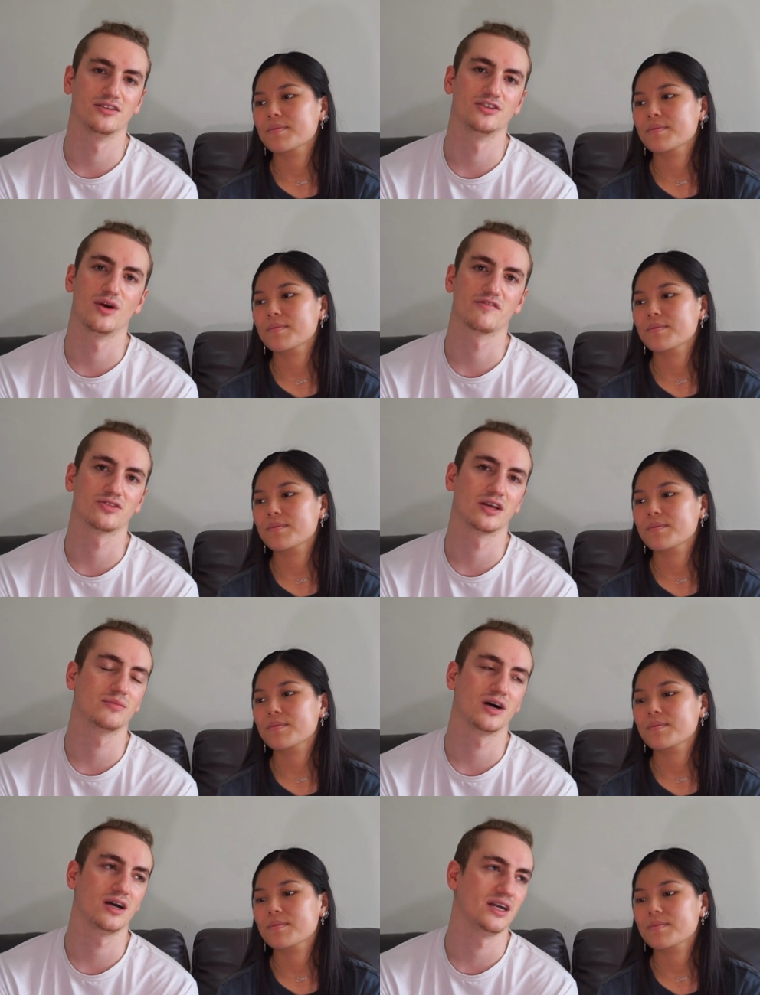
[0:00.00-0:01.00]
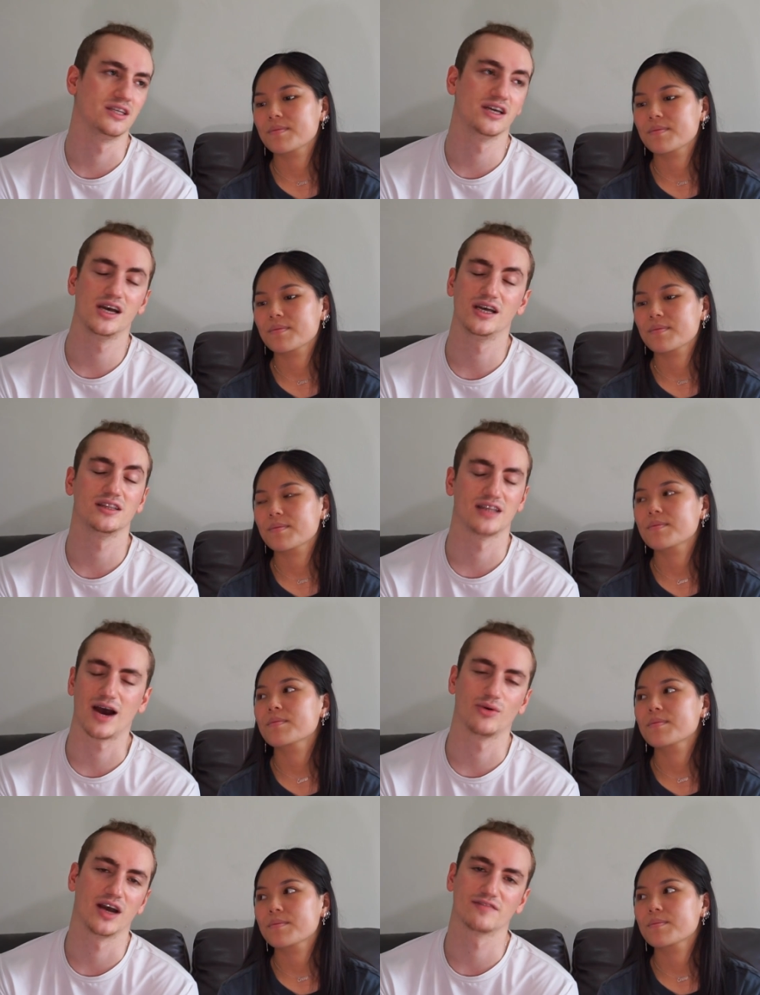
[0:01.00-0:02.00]
Speaker 1: and do everything, but in the end,
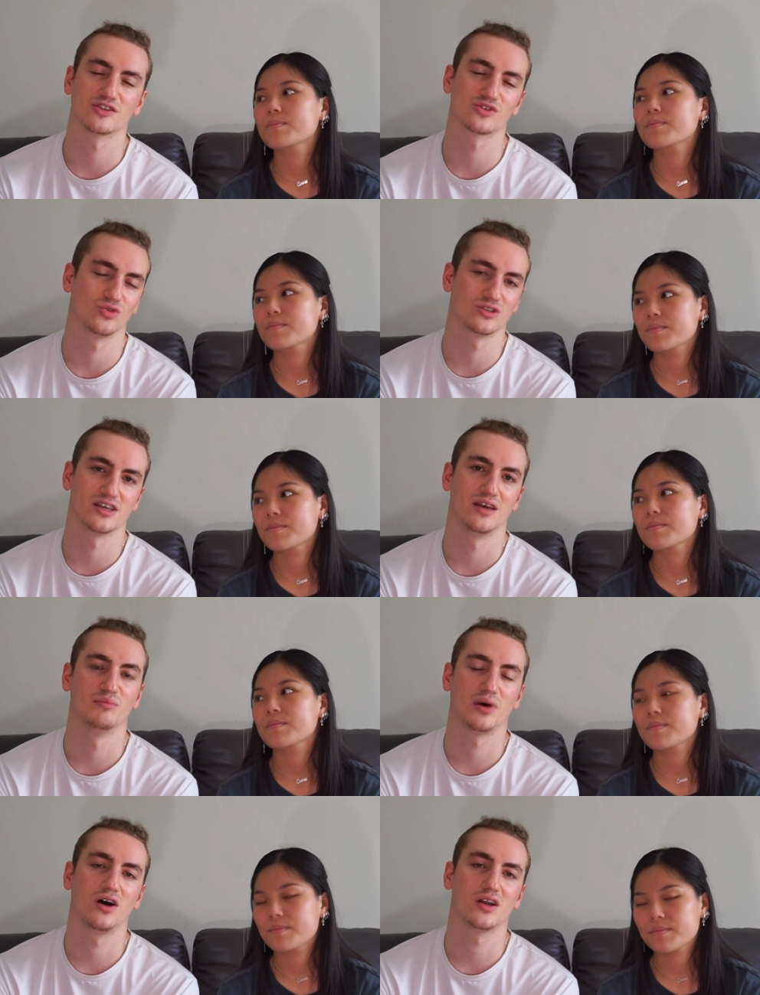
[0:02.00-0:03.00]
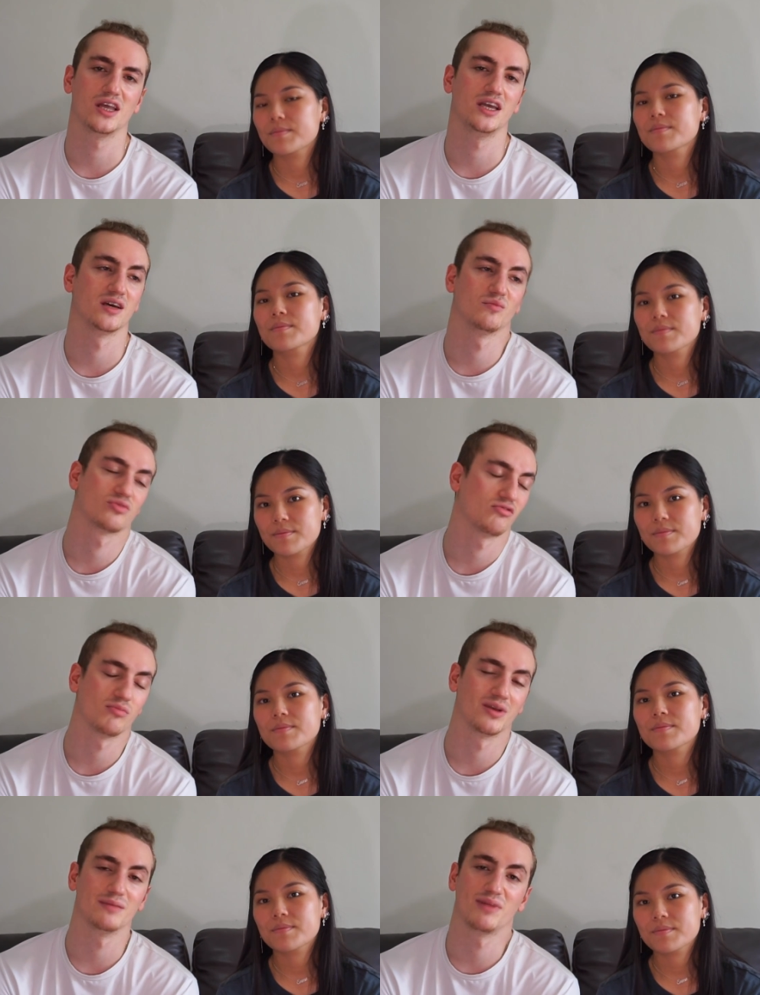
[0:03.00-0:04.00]
now we have to sort it in Bali and
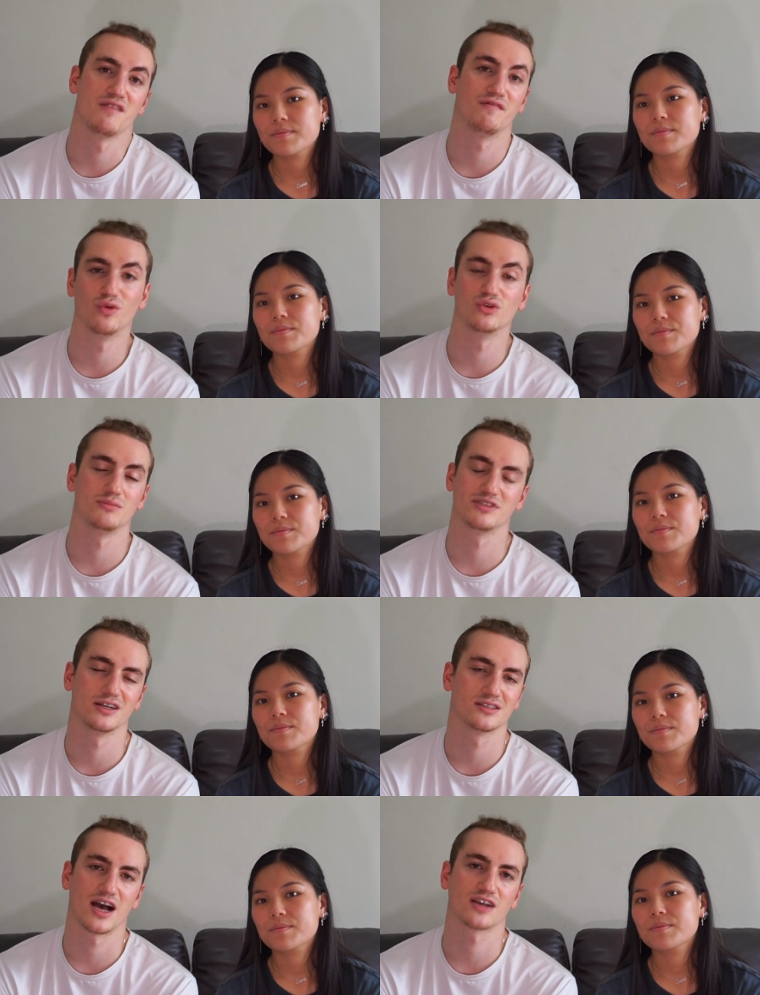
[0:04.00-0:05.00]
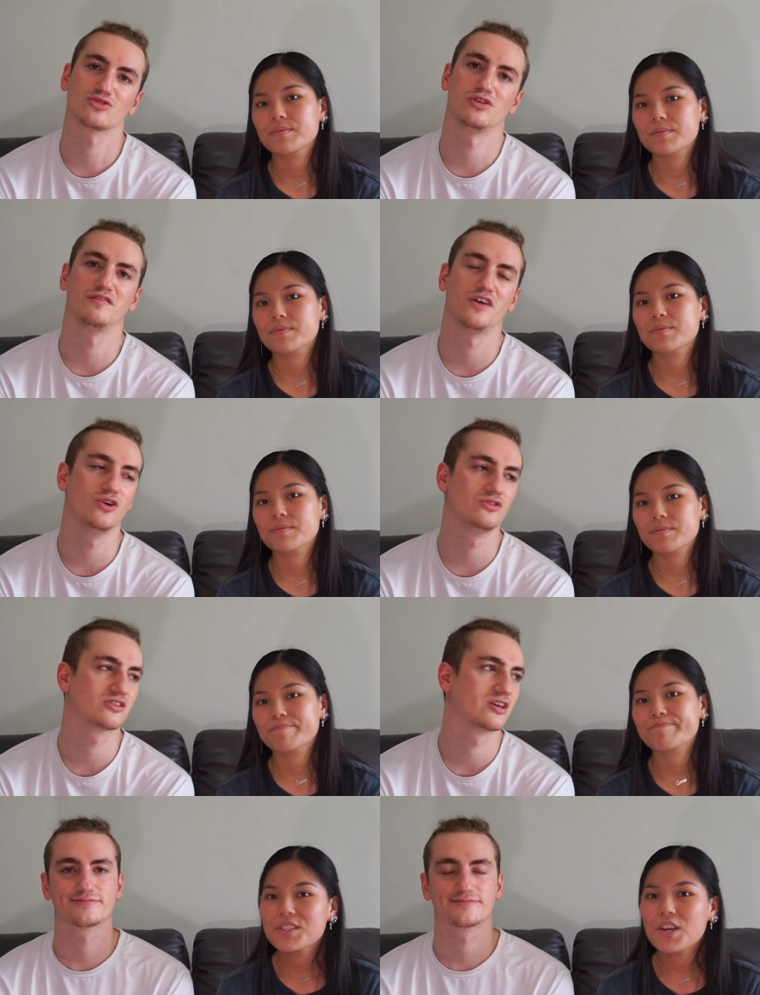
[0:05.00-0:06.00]
probably pay 40% tax on our
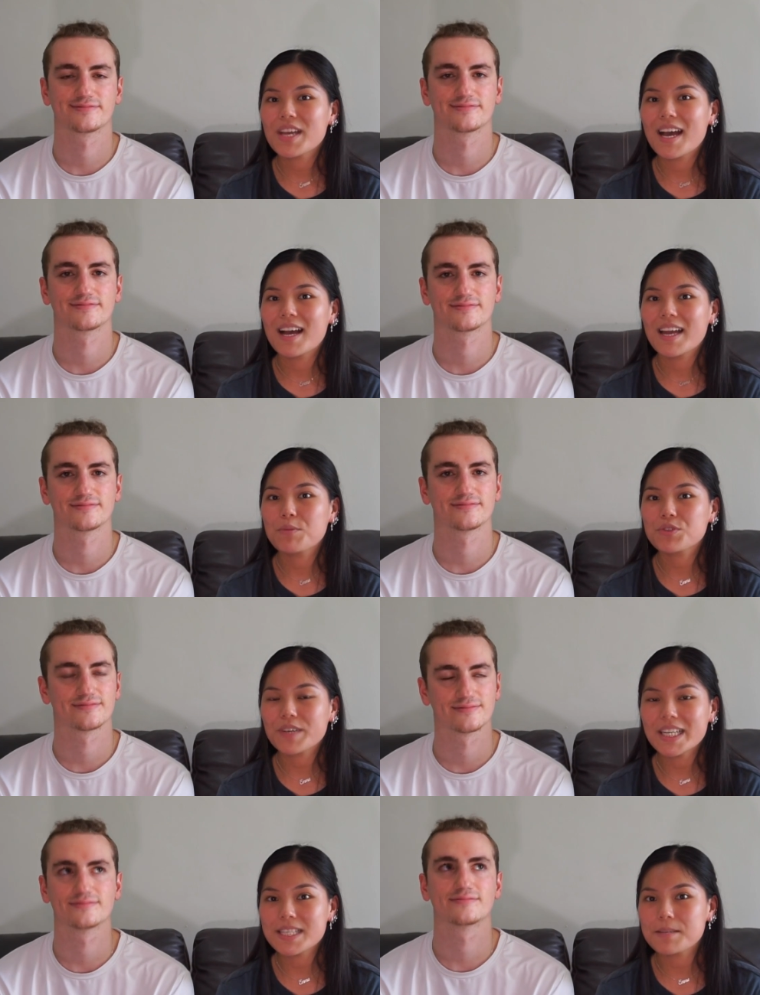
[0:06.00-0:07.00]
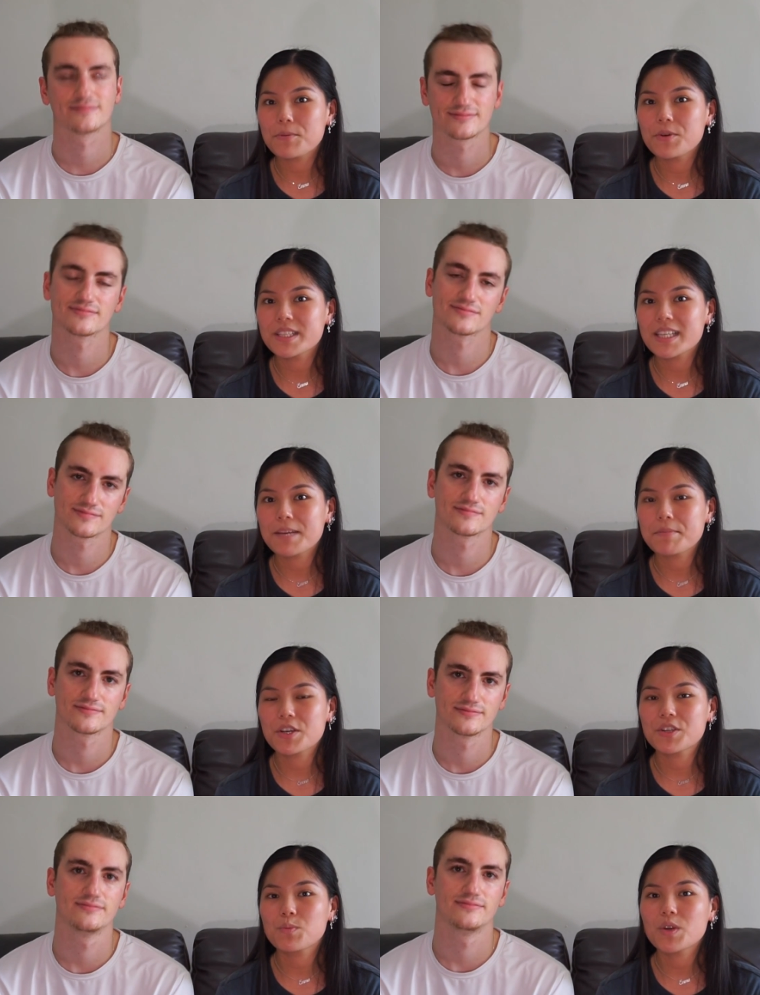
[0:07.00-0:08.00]
phones.
Speaker 2: So yeah, it was really disappointing
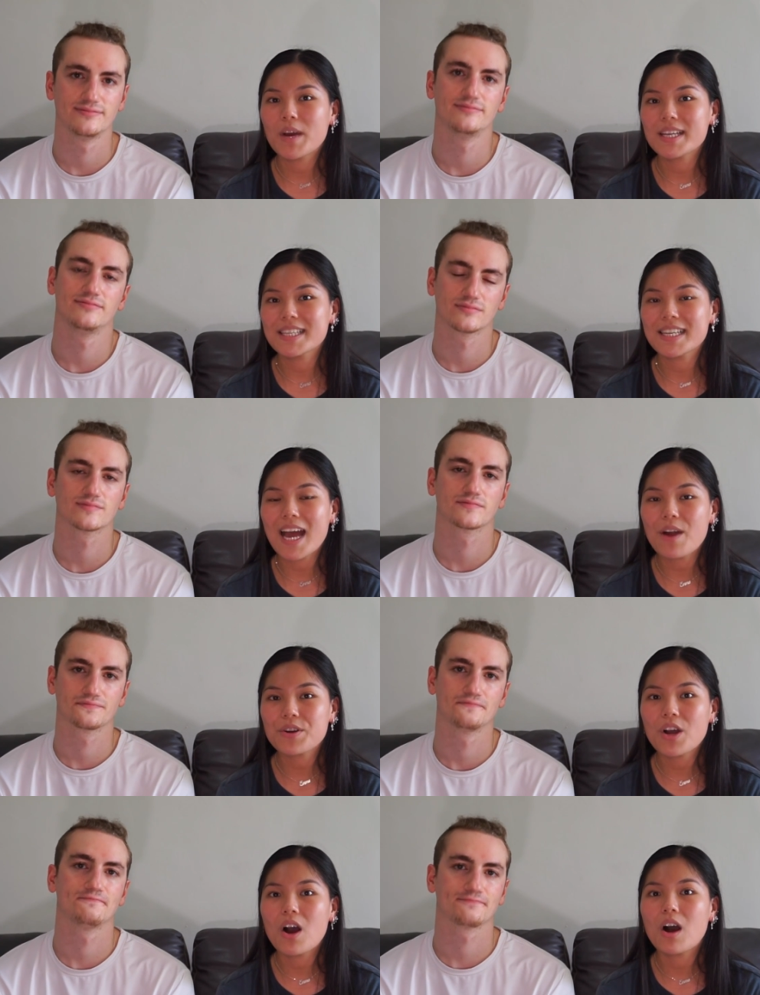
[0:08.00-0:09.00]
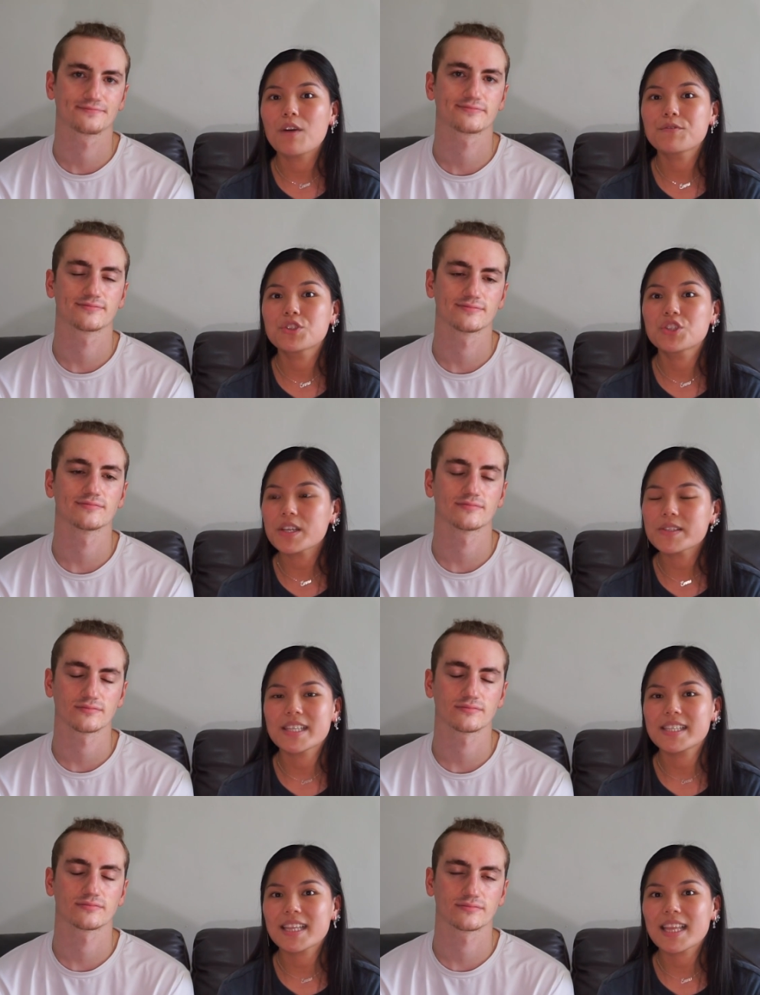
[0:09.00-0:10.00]
because we wasted an hour and a half just
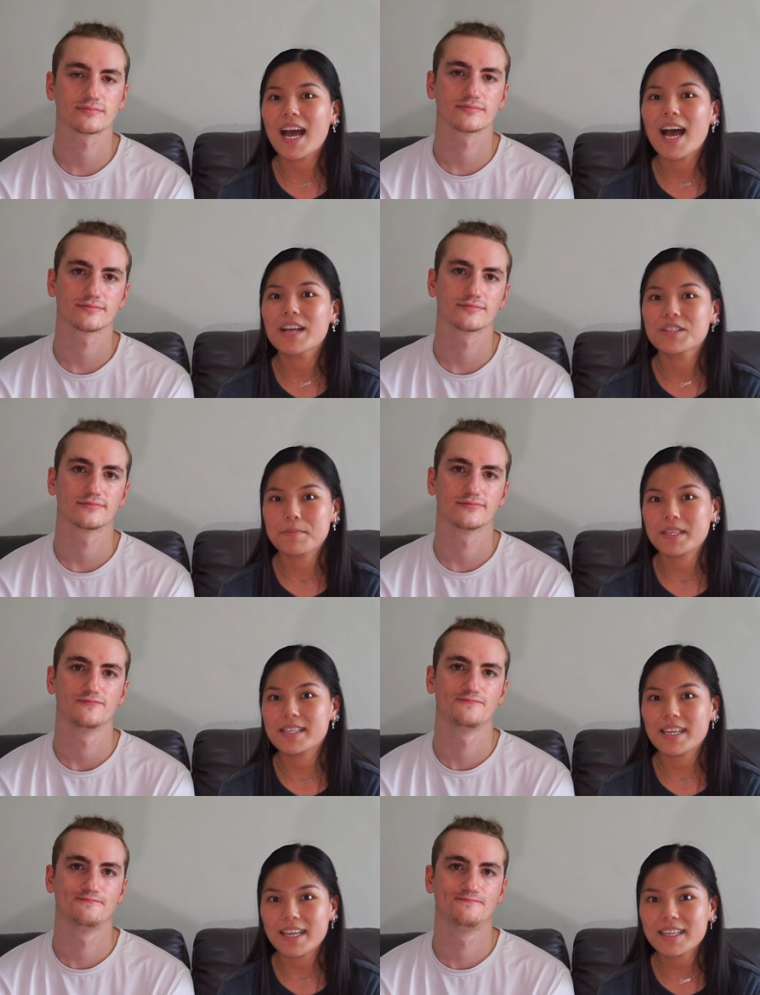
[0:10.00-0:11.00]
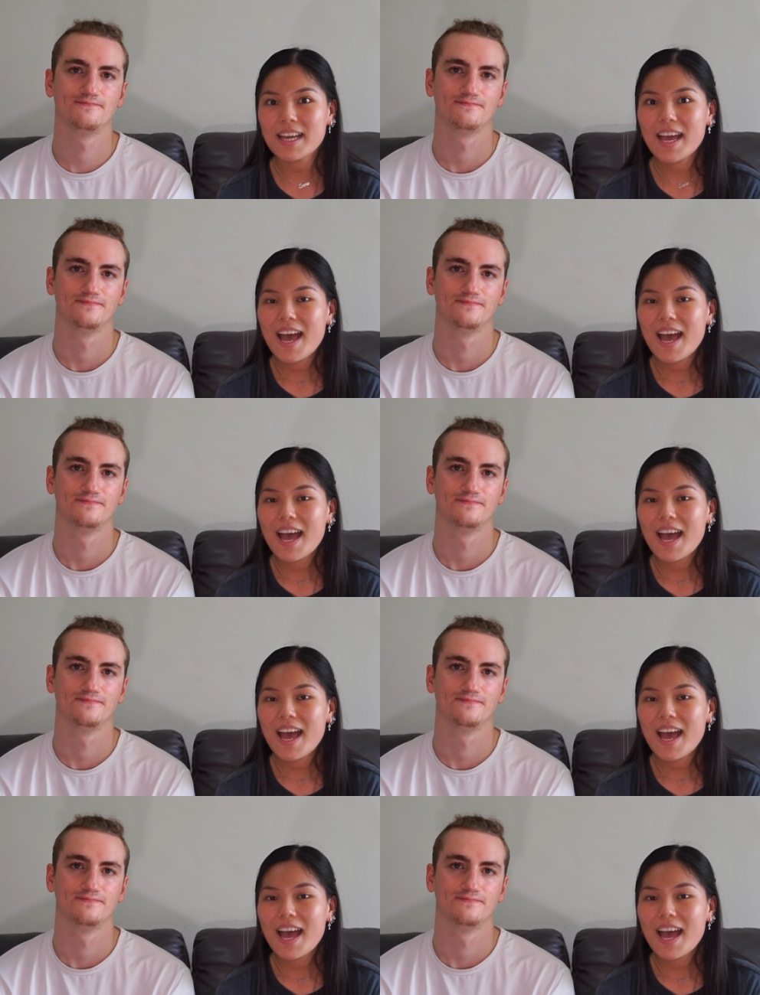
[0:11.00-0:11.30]
sitting there to be seen.